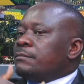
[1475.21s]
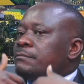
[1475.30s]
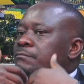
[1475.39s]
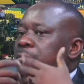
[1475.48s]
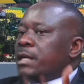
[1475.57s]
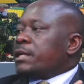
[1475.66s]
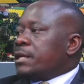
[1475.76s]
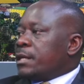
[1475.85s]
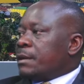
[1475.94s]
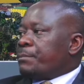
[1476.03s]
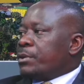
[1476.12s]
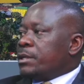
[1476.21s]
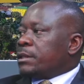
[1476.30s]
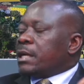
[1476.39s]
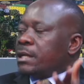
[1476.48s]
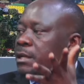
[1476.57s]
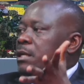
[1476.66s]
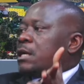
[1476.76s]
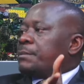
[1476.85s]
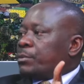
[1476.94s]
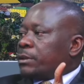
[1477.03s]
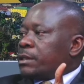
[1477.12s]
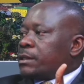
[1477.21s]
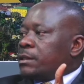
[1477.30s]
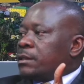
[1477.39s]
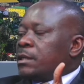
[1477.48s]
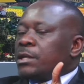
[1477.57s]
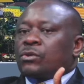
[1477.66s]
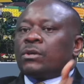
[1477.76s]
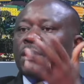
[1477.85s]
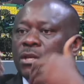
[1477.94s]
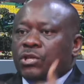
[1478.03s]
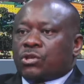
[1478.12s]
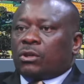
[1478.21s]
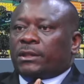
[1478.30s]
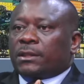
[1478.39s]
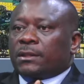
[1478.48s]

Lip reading: making their point and protesting. So in short,